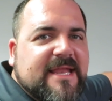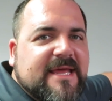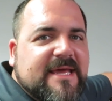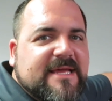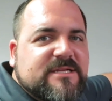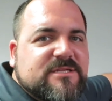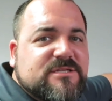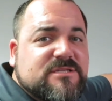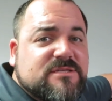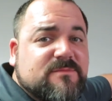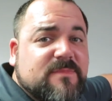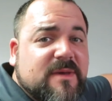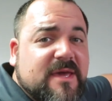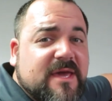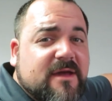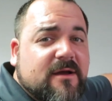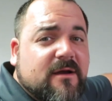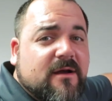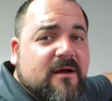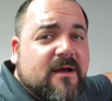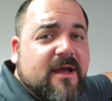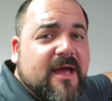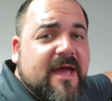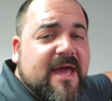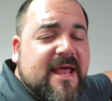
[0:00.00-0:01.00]
8-inch
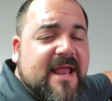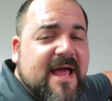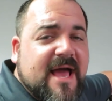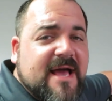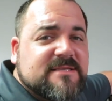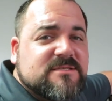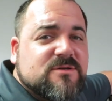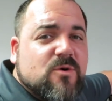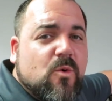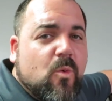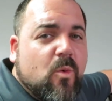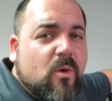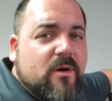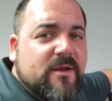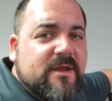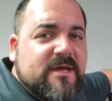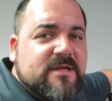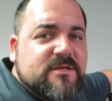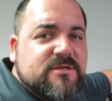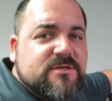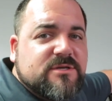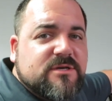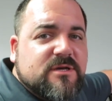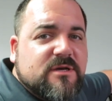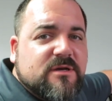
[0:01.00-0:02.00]
speaker. It has a
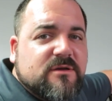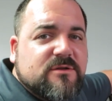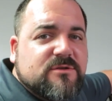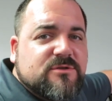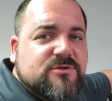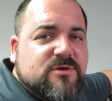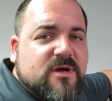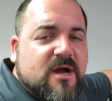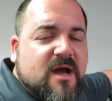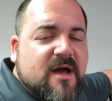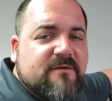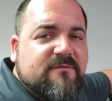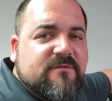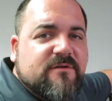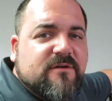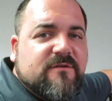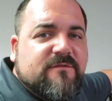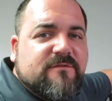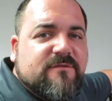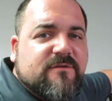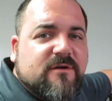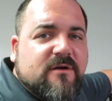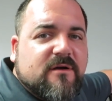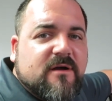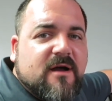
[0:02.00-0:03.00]
1-inch driver
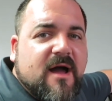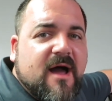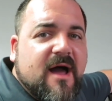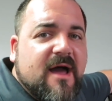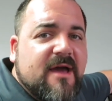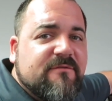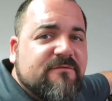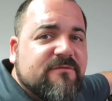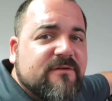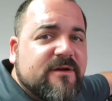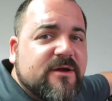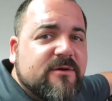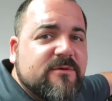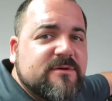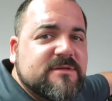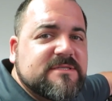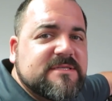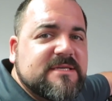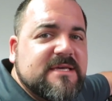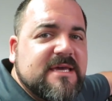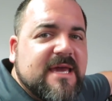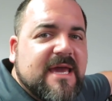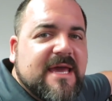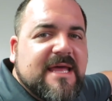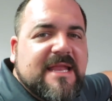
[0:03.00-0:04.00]
for high
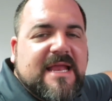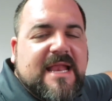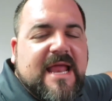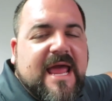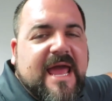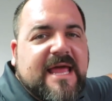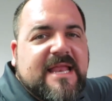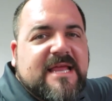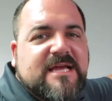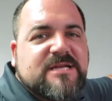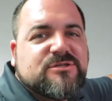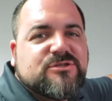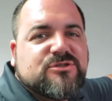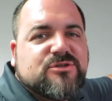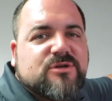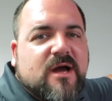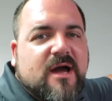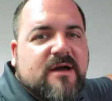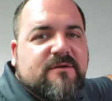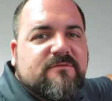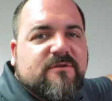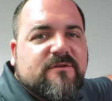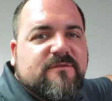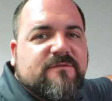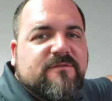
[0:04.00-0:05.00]
frequency and an 8-inch
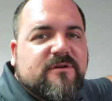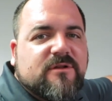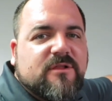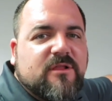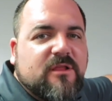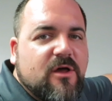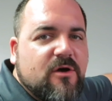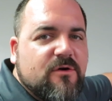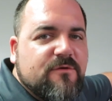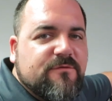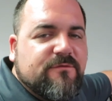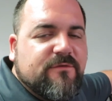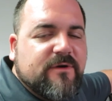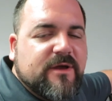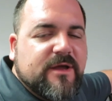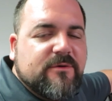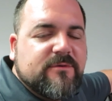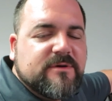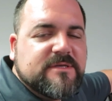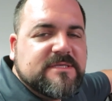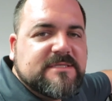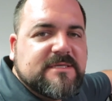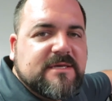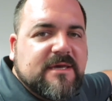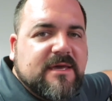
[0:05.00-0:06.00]
driver for low
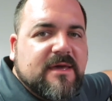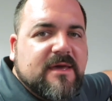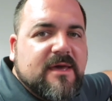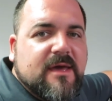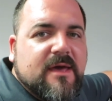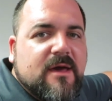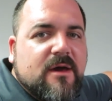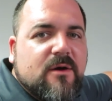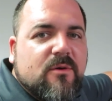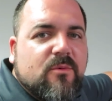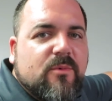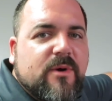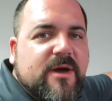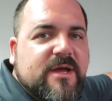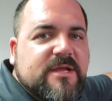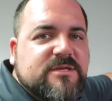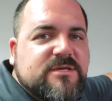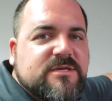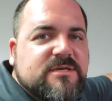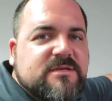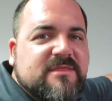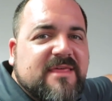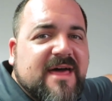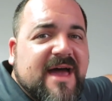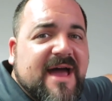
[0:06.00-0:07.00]
frequency,
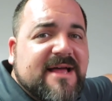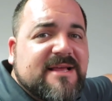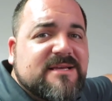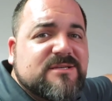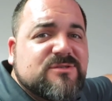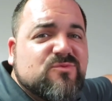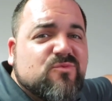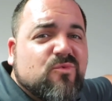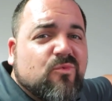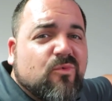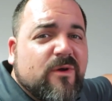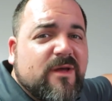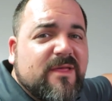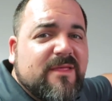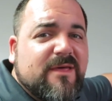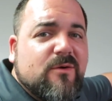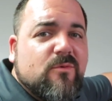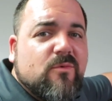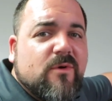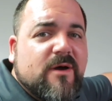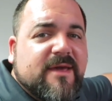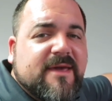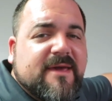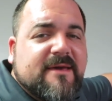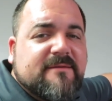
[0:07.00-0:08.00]
which that is really
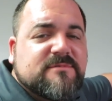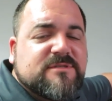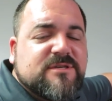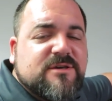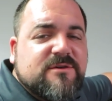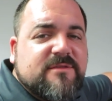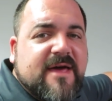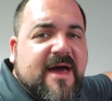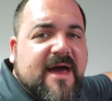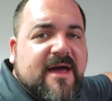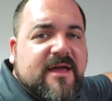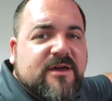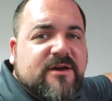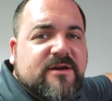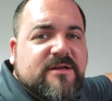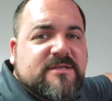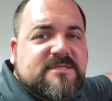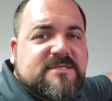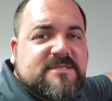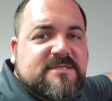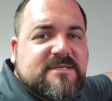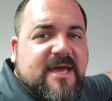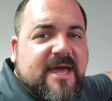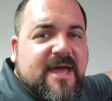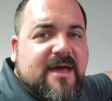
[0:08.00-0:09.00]
what gives you that good
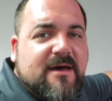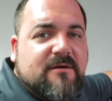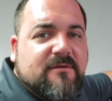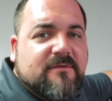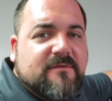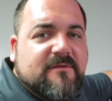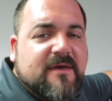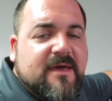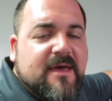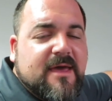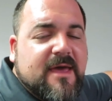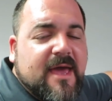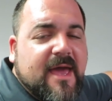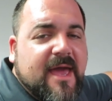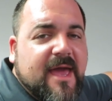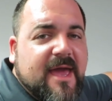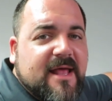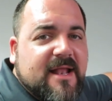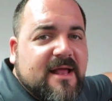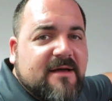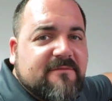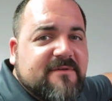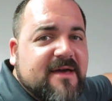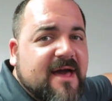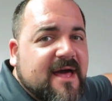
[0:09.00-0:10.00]
sound.
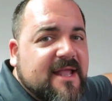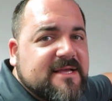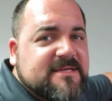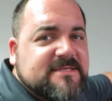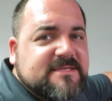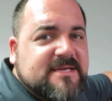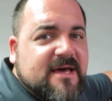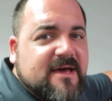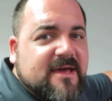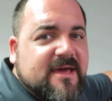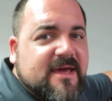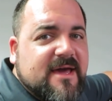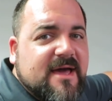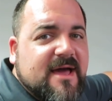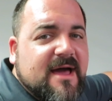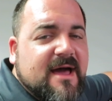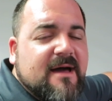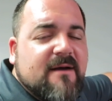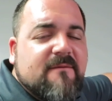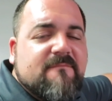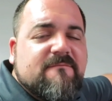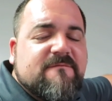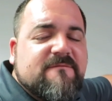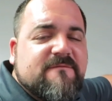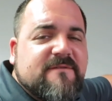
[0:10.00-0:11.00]
And I've got to tell you,
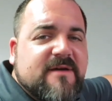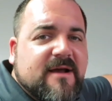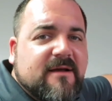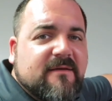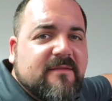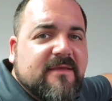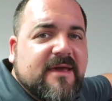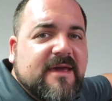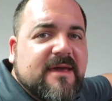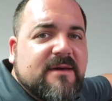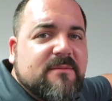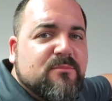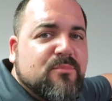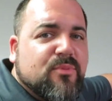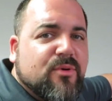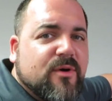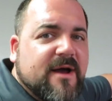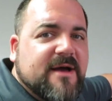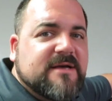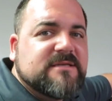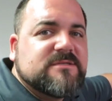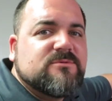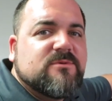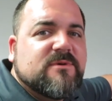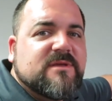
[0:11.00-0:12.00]
I'm fairly
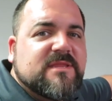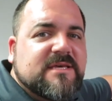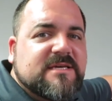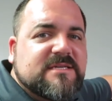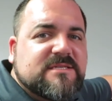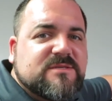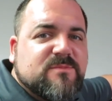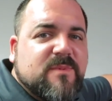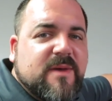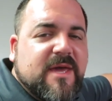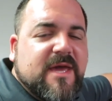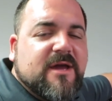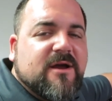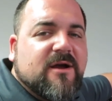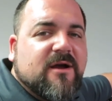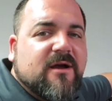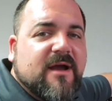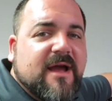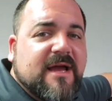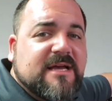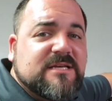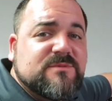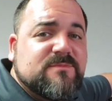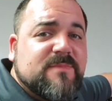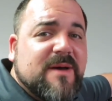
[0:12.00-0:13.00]
impressed with this speaker,
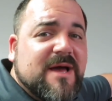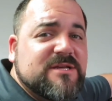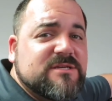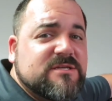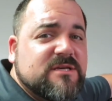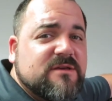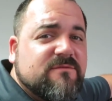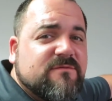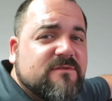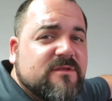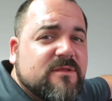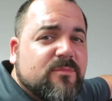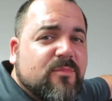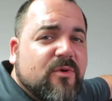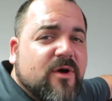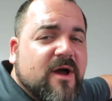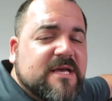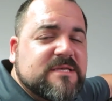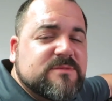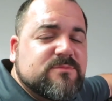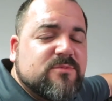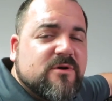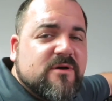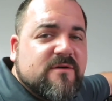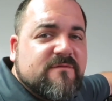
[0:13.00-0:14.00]
especially for the
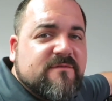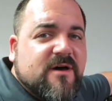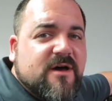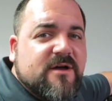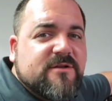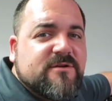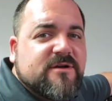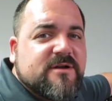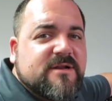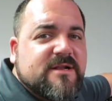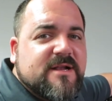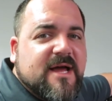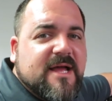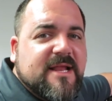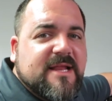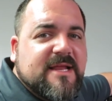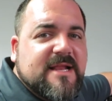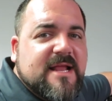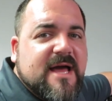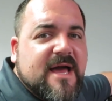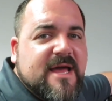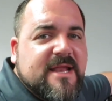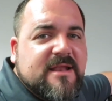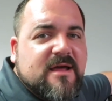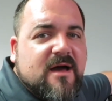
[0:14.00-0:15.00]
price point of
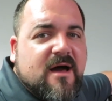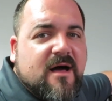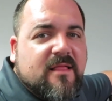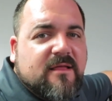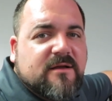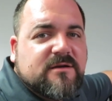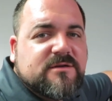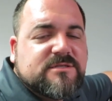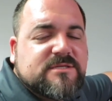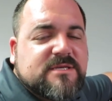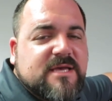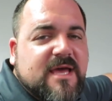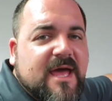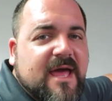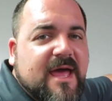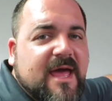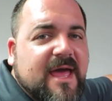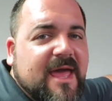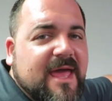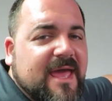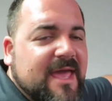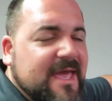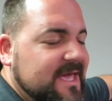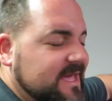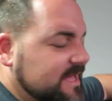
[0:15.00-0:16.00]
$199.
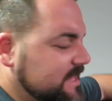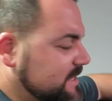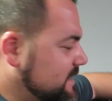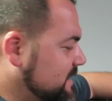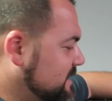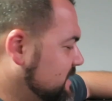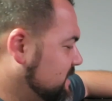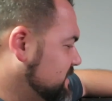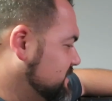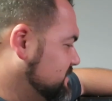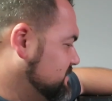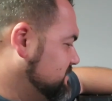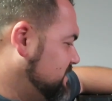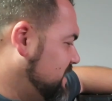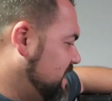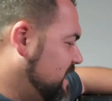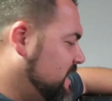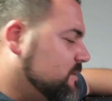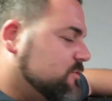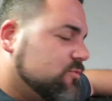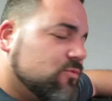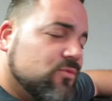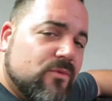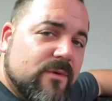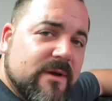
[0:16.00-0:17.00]
It is
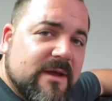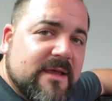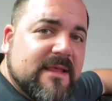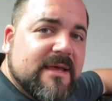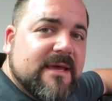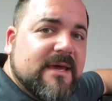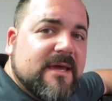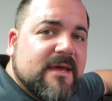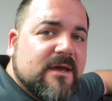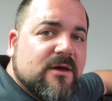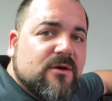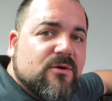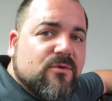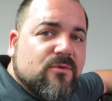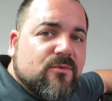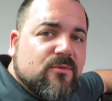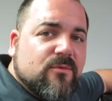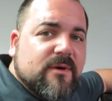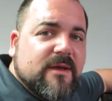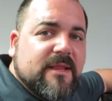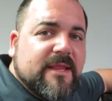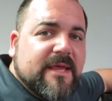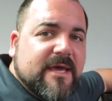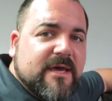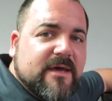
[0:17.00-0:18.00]
a really,
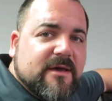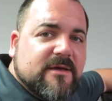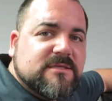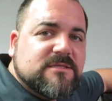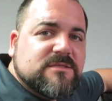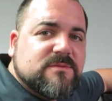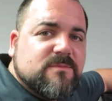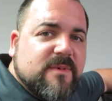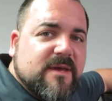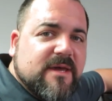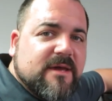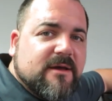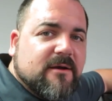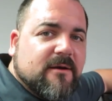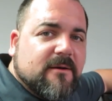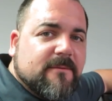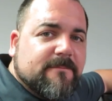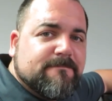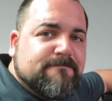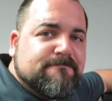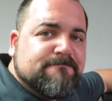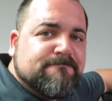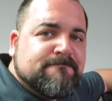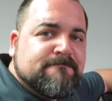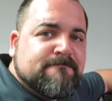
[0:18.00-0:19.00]
really good speaker.
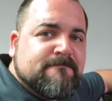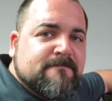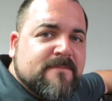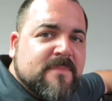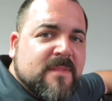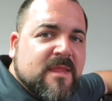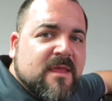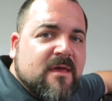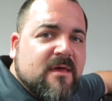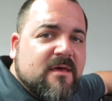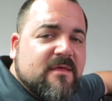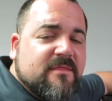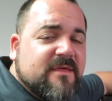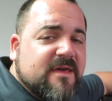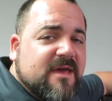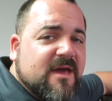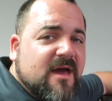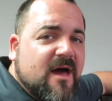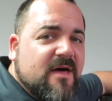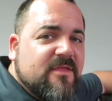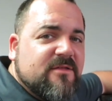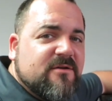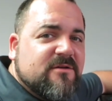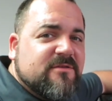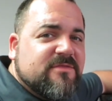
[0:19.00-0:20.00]
The
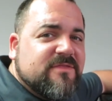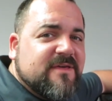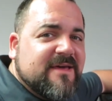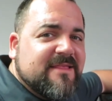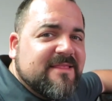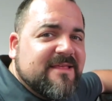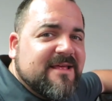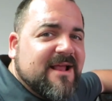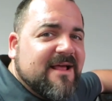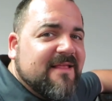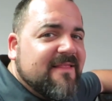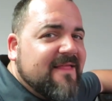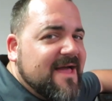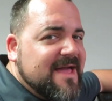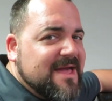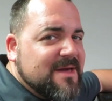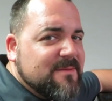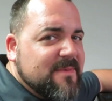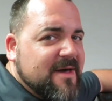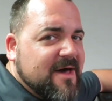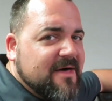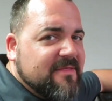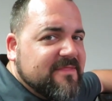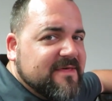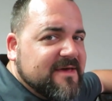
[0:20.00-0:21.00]
other thing that I like
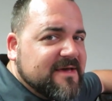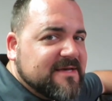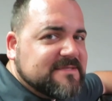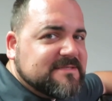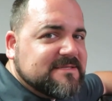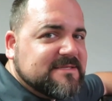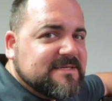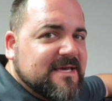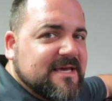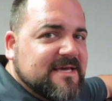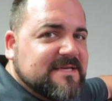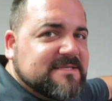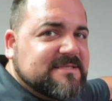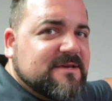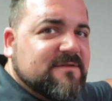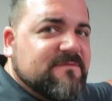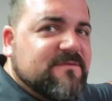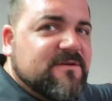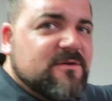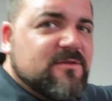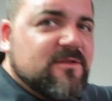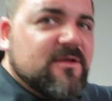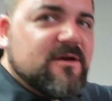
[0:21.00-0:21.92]
about this is, if you